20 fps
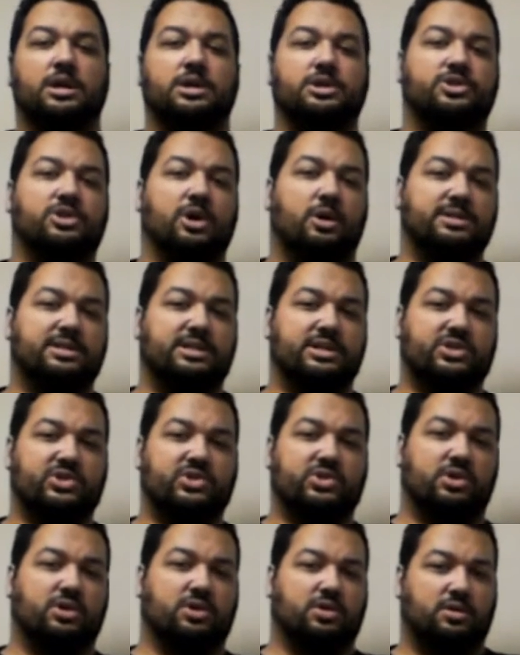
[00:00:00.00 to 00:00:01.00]
So it's a
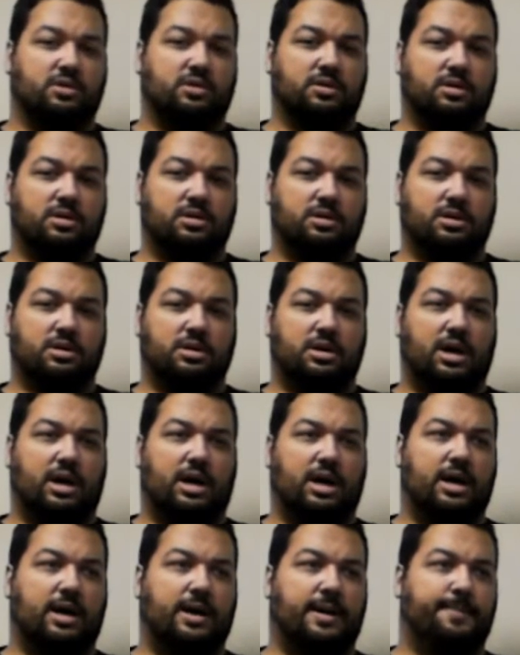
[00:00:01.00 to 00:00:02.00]
circle,
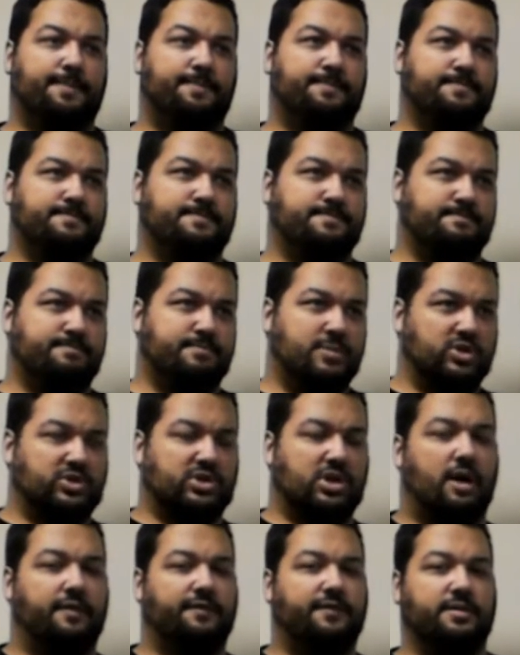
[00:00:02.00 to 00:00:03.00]

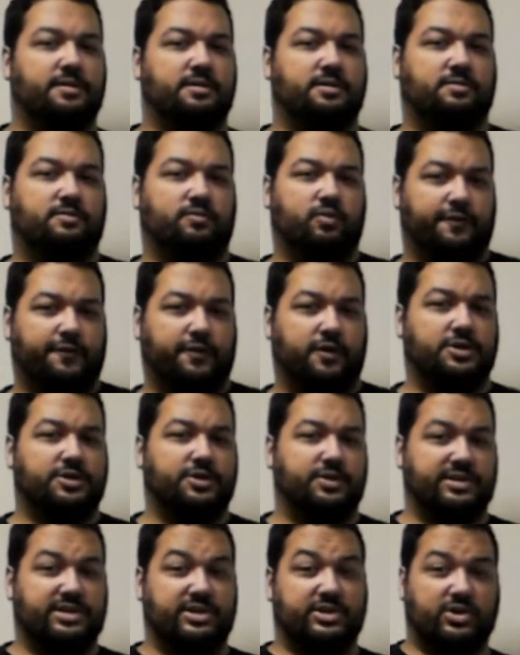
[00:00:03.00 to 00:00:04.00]
most often referred
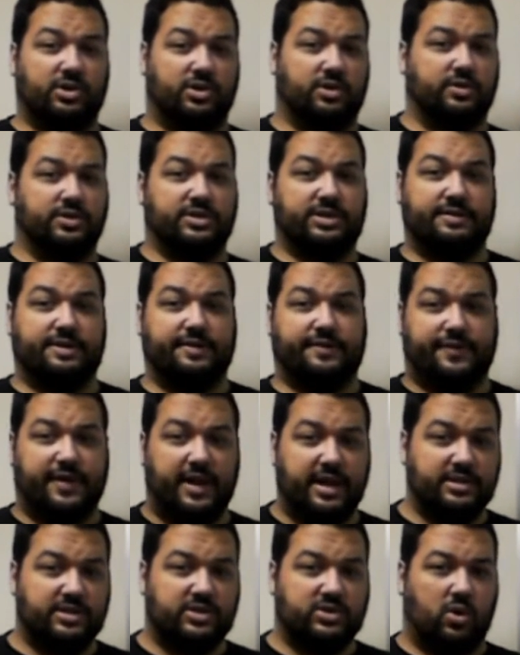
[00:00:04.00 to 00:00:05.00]
to as the circles of
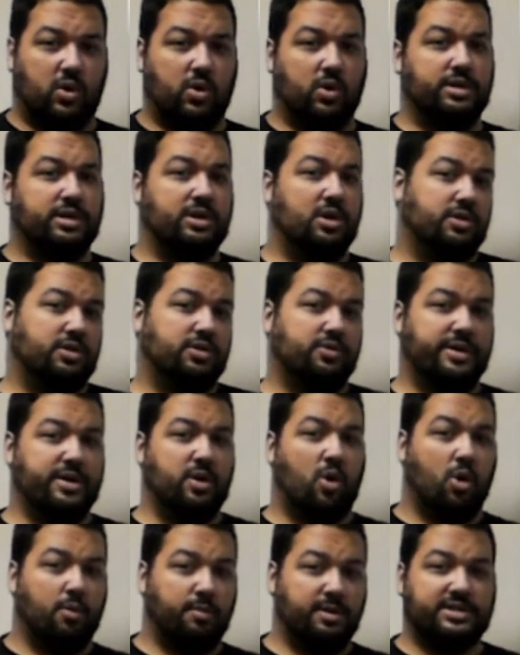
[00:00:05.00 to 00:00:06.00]
defense or the
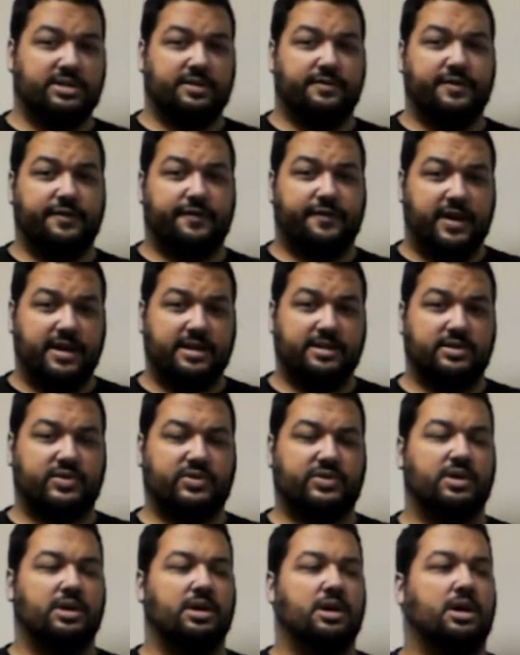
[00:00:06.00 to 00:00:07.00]
three orbits of
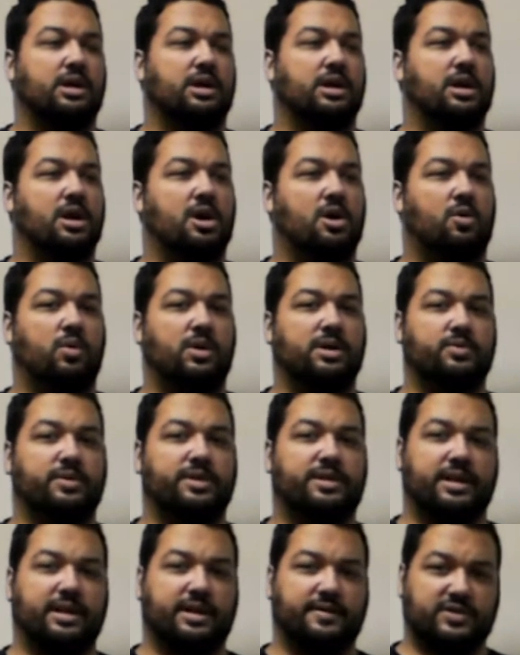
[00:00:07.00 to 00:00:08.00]
defense. You know, when we
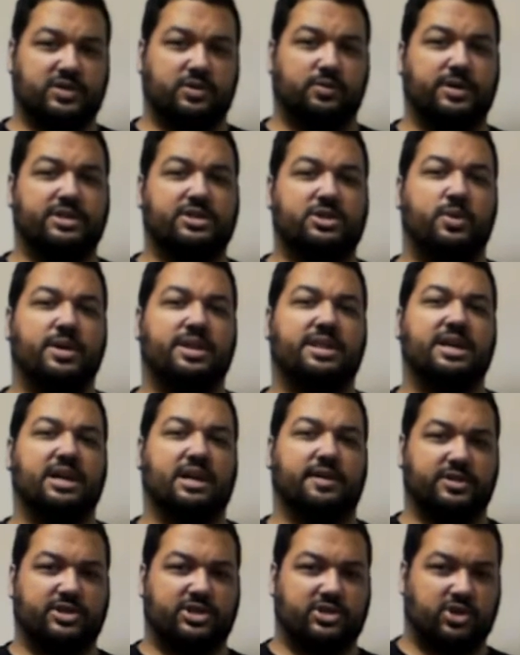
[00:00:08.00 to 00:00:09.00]
think of Soresu, we
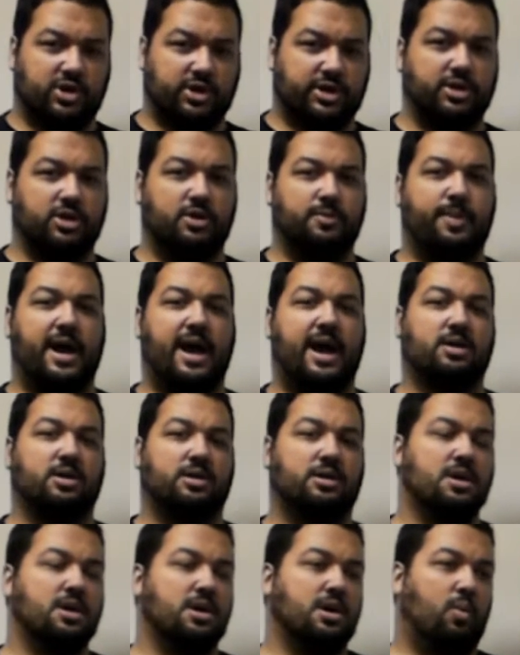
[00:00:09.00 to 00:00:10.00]
think of a circular
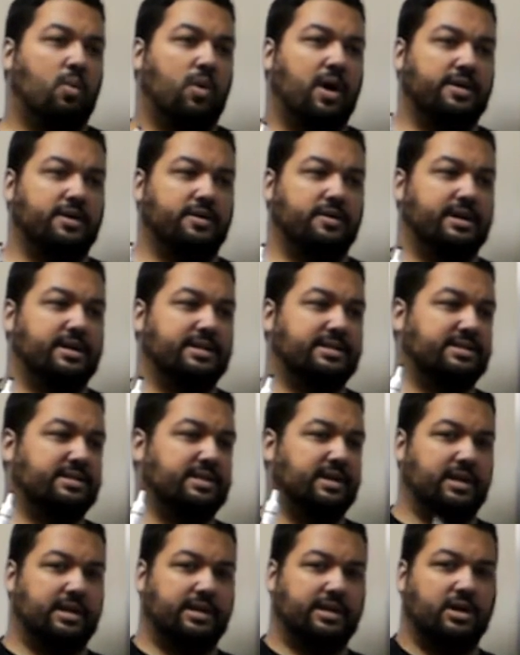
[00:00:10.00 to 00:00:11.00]
pattern, whether
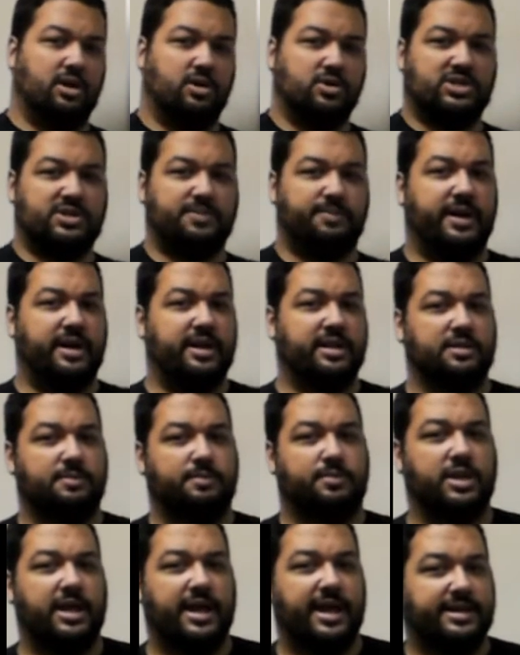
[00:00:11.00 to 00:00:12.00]
it's, spinning the
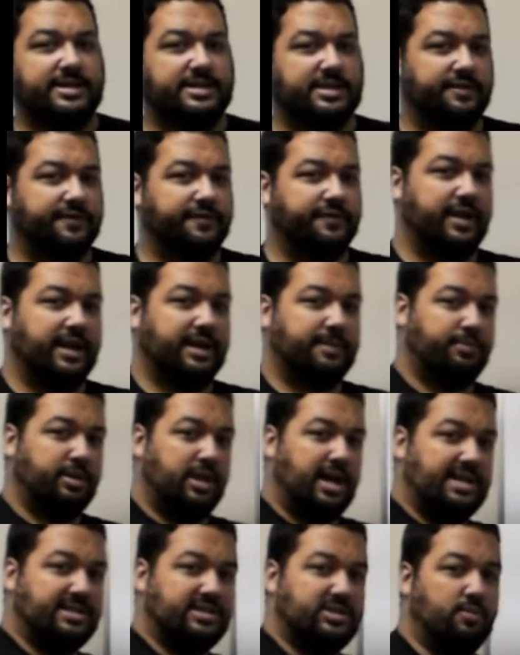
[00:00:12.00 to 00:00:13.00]
blade to deflect
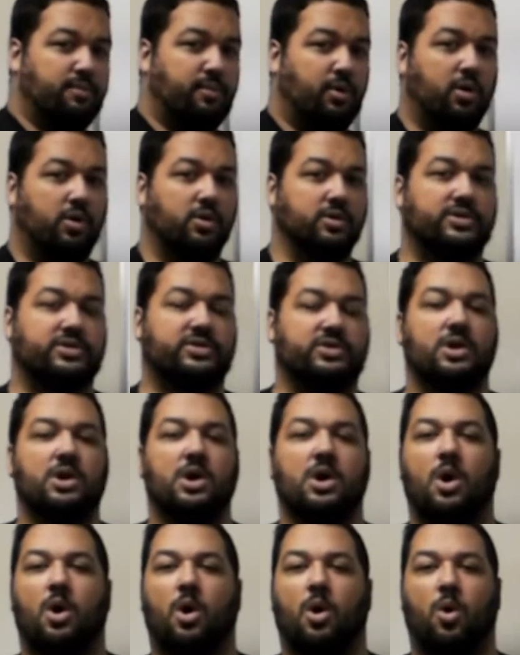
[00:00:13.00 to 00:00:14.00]
blaster bolts
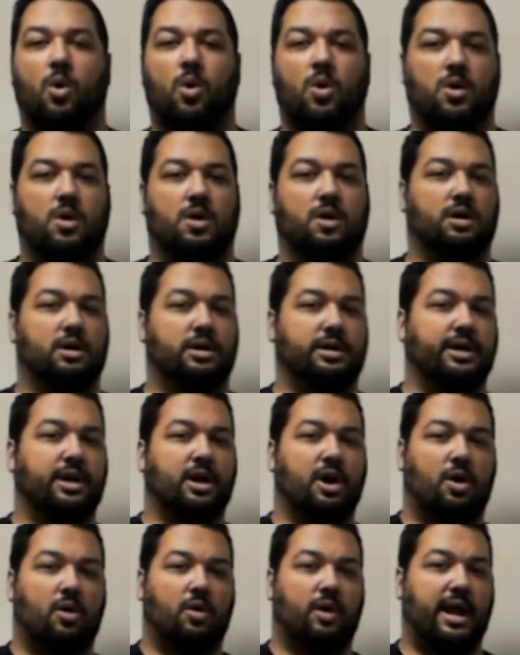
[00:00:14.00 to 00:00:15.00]
or,
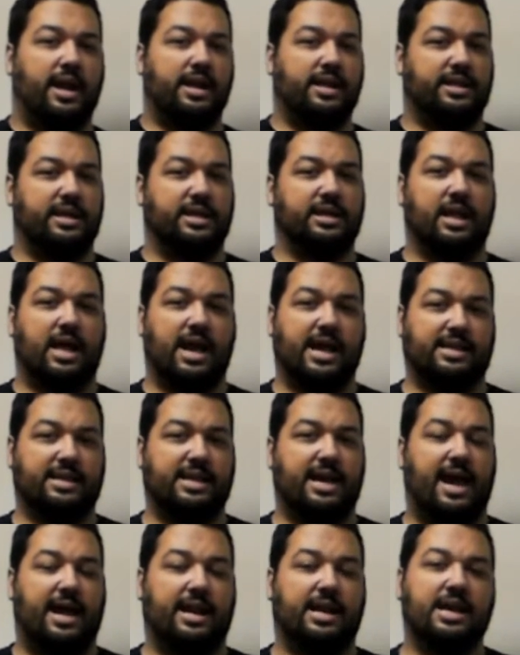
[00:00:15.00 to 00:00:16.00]
anything like
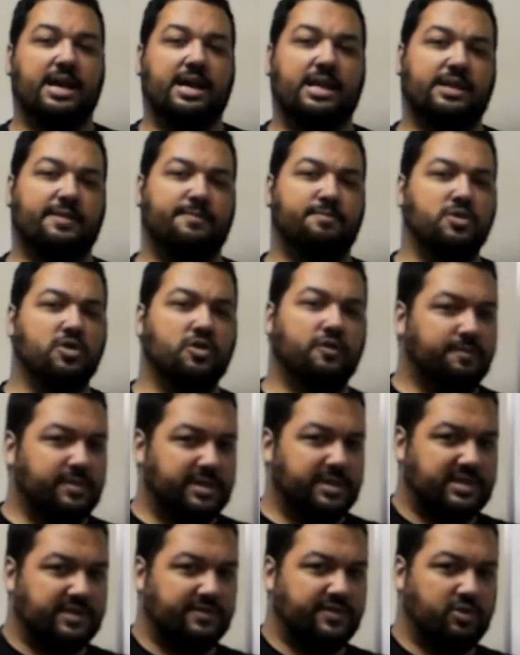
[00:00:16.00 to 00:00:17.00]
that. The
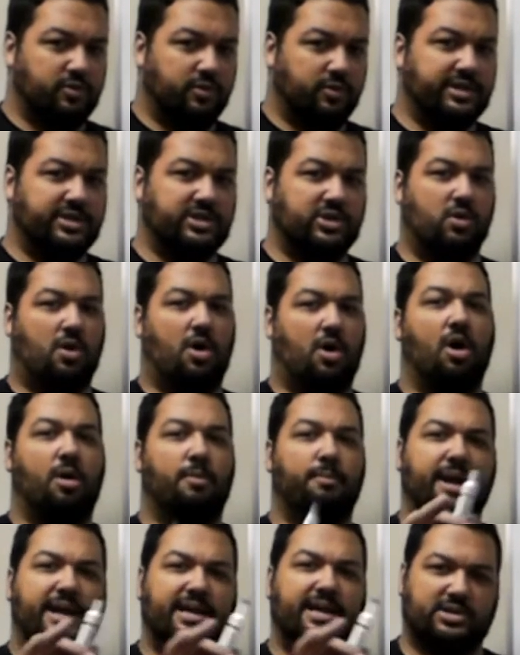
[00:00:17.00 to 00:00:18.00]
movements of Soresu are
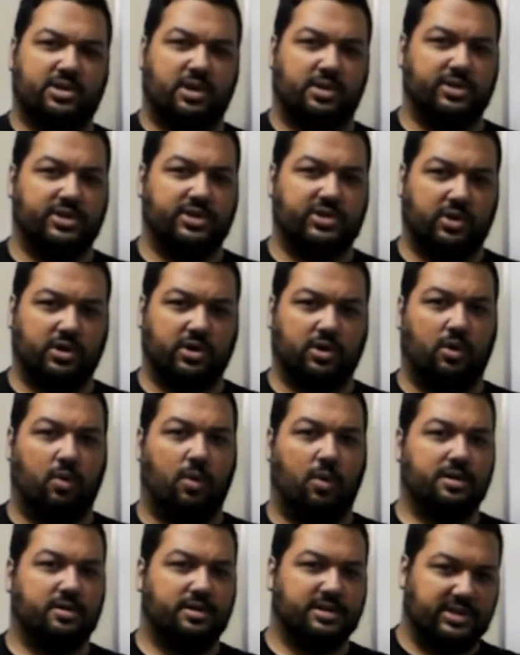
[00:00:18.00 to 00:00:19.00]
all based on the circle,
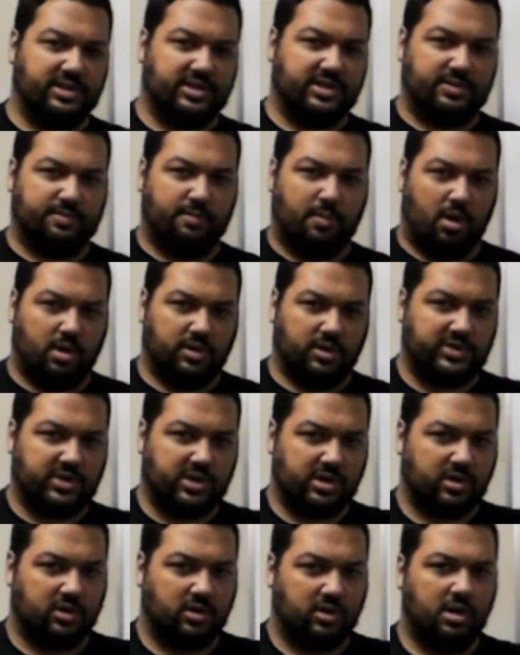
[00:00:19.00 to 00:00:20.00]
whether it's a small
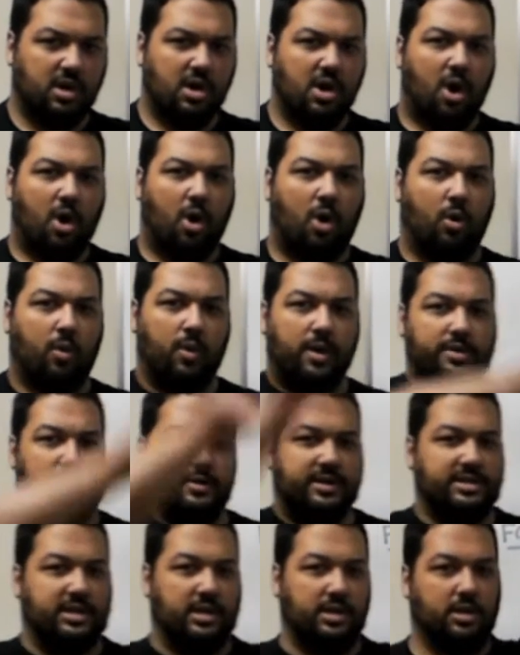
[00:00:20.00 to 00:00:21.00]
circle or
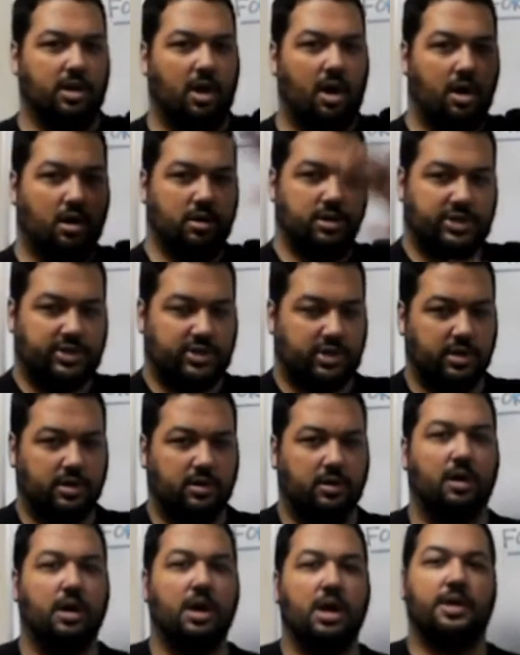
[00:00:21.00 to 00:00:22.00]
whether it's a large
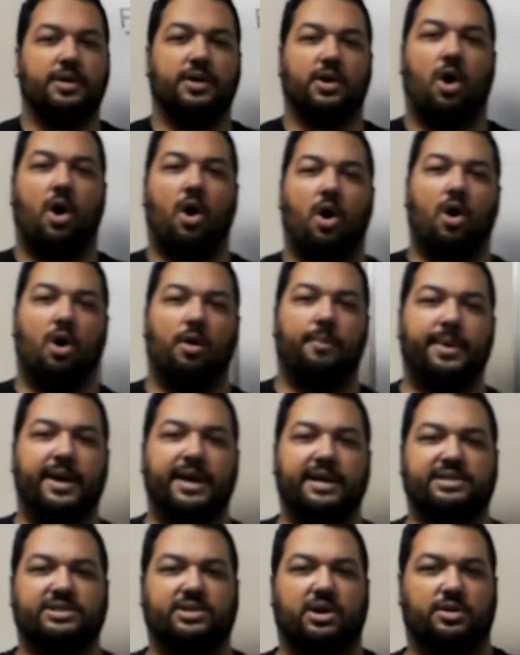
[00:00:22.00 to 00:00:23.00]
circle. They're all
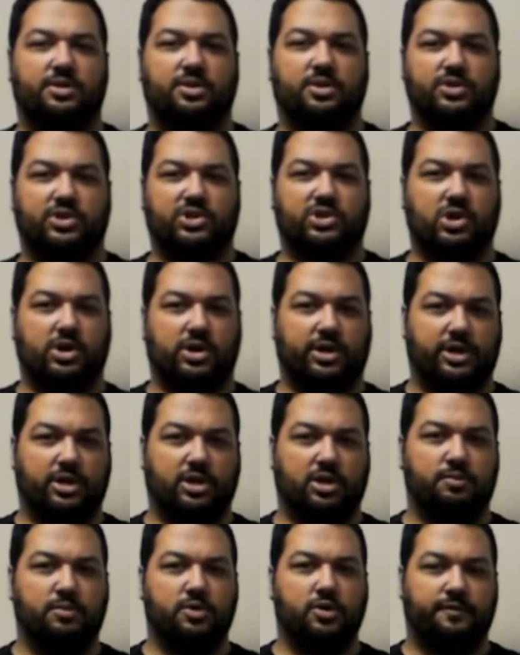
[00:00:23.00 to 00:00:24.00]
based on those
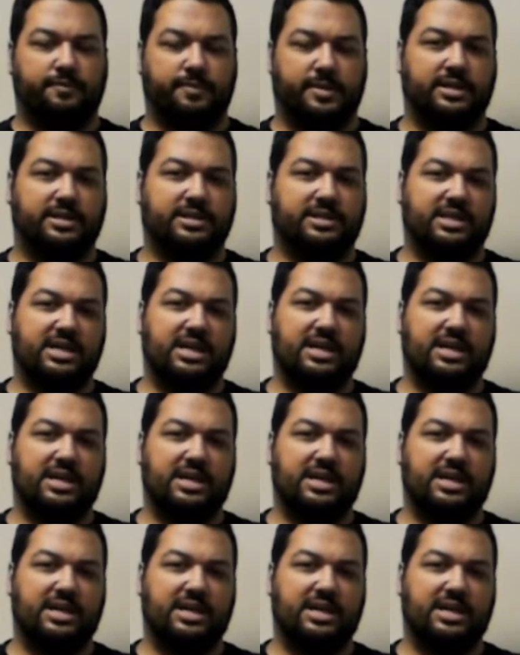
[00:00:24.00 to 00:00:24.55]
circular movements.